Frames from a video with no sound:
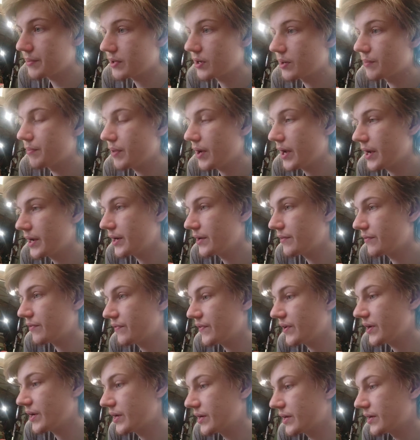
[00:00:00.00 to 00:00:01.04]
and I paint
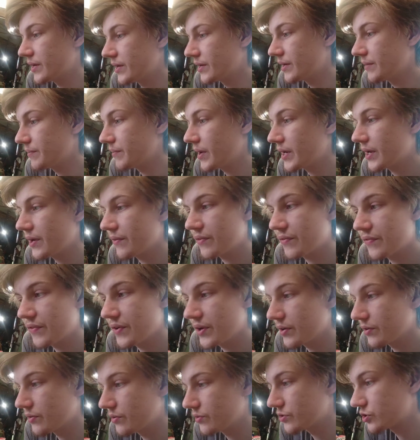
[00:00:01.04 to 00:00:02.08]
everything, and make
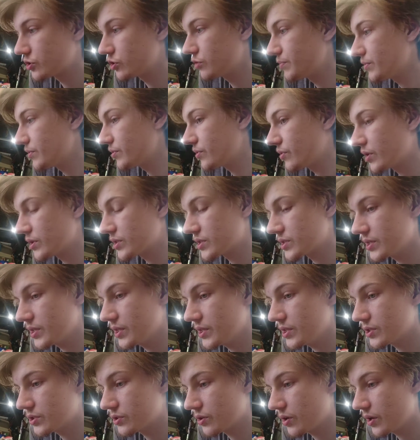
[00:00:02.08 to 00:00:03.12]
everything super nice and
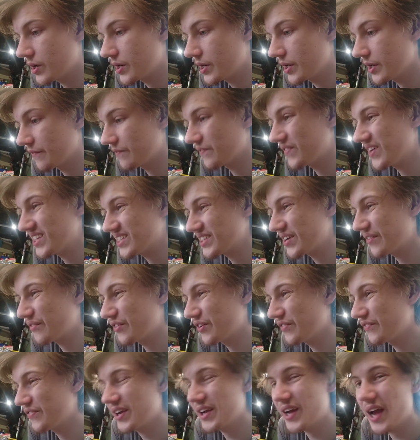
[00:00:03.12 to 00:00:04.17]
neat and tidy, and fix
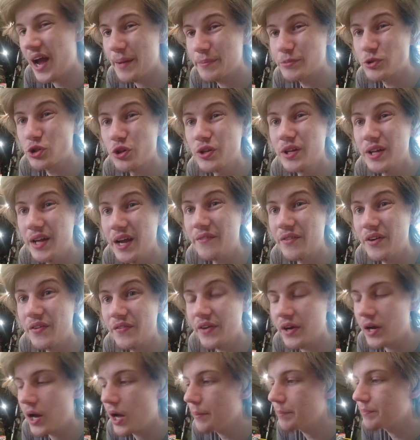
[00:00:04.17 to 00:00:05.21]
everything, absolutely
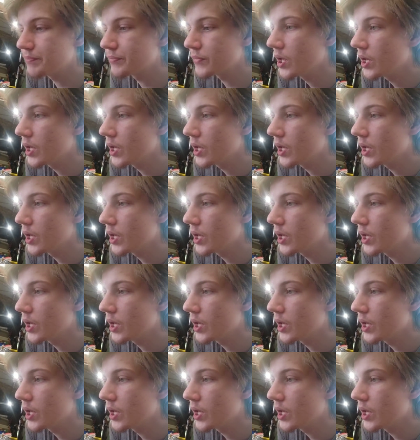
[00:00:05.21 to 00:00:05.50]
everything up,